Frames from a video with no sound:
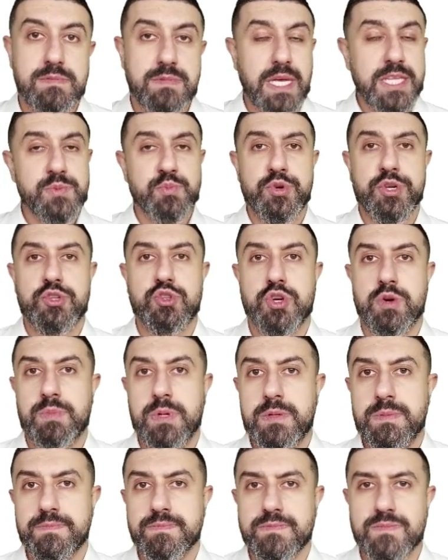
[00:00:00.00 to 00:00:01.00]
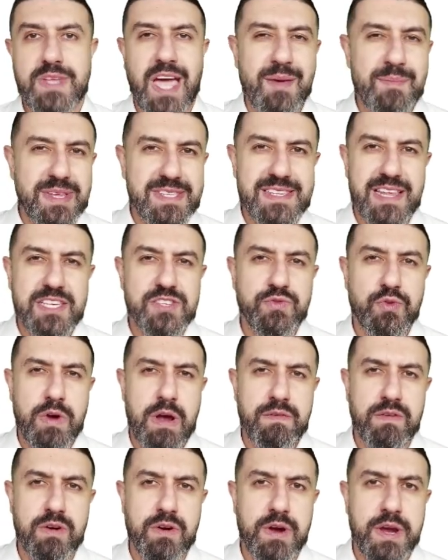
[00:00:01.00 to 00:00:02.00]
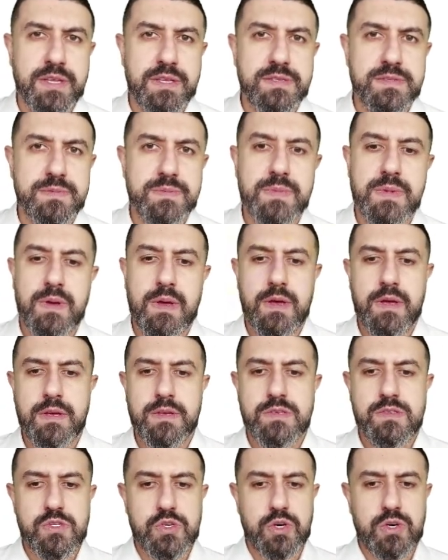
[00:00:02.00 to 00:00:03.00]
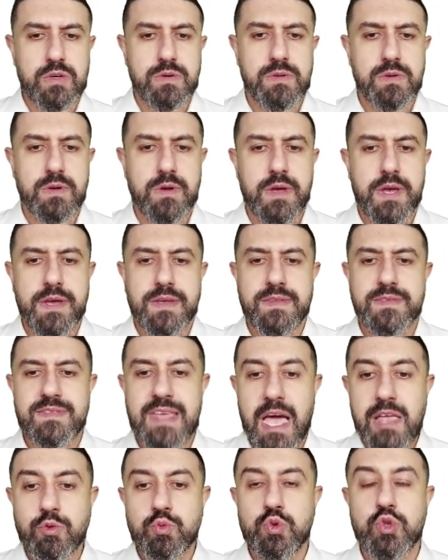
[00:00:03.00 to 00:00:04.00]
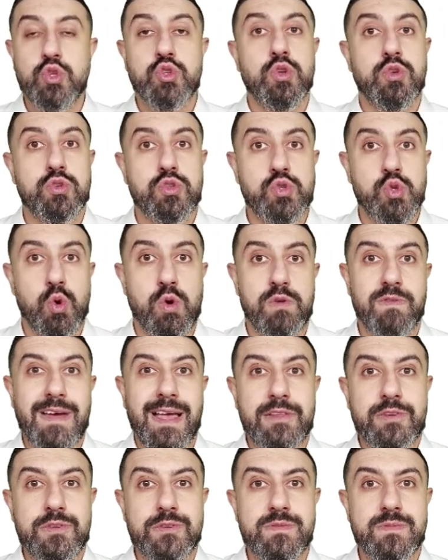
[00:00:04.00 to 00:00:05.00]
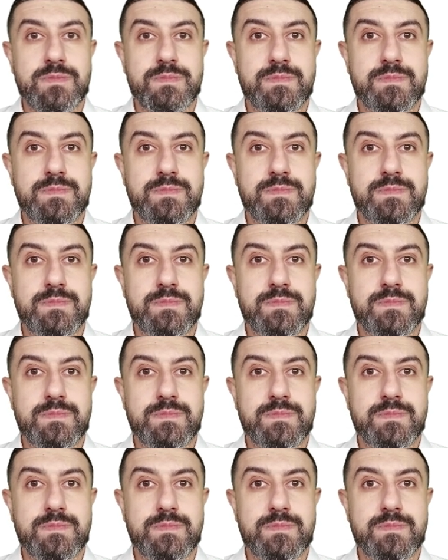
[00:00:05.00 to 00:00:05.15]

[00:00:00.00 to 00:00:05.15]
that's pretty durable. Diamonds last forever, right? So that would store value.